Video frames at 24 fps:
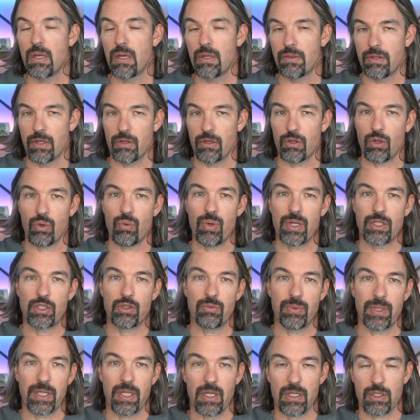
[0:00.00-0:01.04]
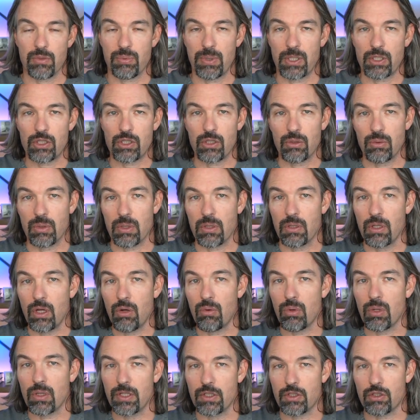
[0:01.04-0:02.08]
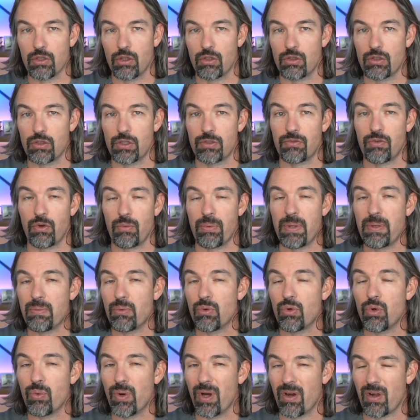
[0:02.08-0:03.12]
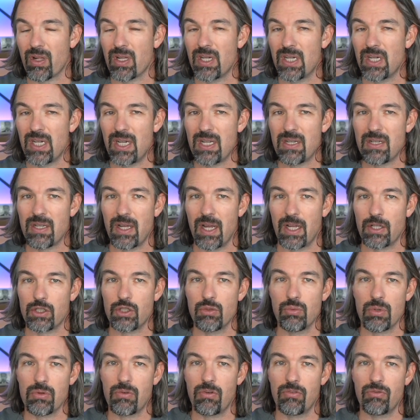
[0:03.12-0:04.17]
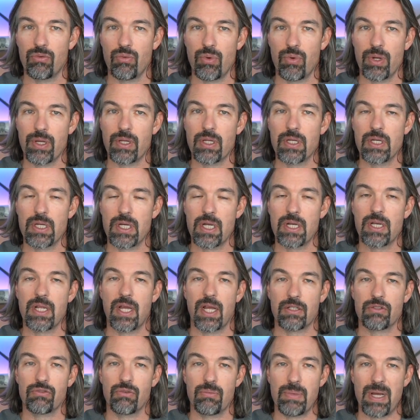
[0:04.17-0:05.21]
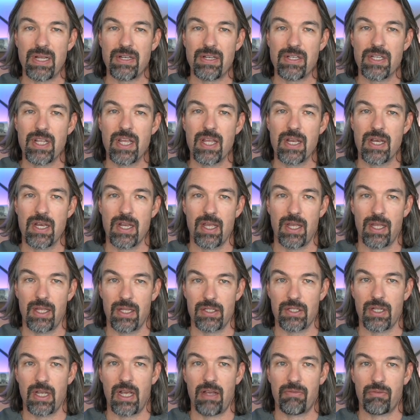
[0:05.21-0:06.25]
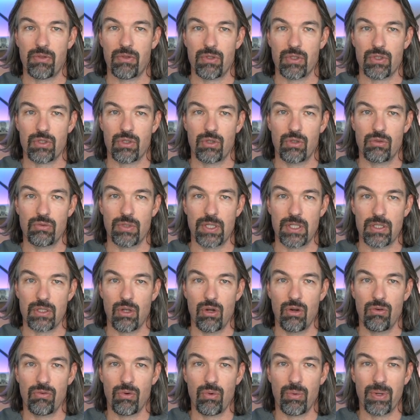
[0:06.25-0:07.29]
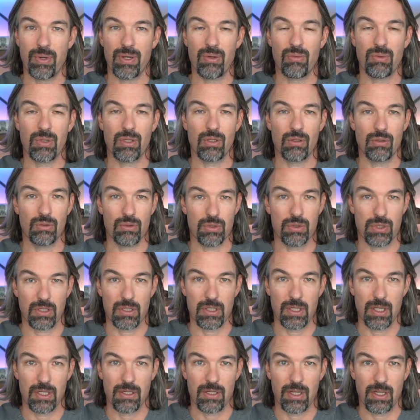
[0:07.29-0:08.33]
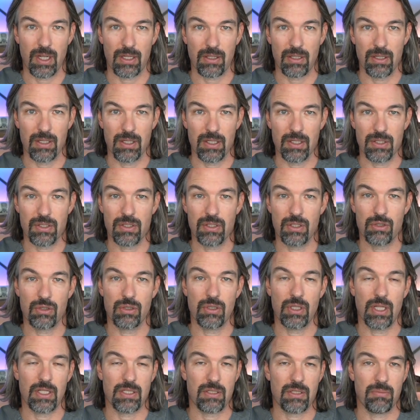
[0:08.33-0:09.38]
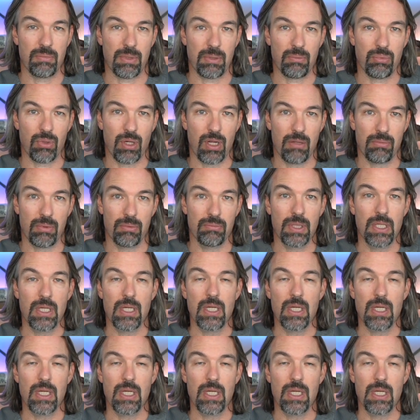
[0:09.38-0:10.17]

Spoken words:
The other question we get, especially with lower lid surgeries, for people who wear contacts, you want to avoid contacts for about 10 days after the surgery is over. We don't want to lose a contact in an incision. That's a big problem.